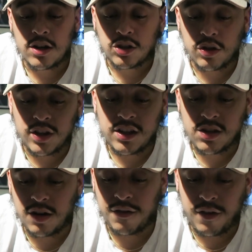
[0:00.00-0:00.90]
So these
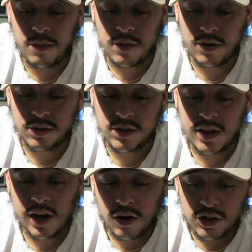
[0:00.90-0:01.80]
certain females
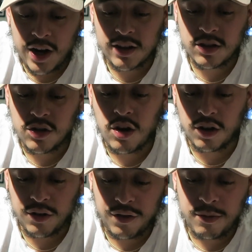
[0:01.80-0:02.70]
that are attracted to
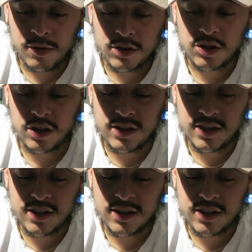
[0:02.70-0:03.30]
other females start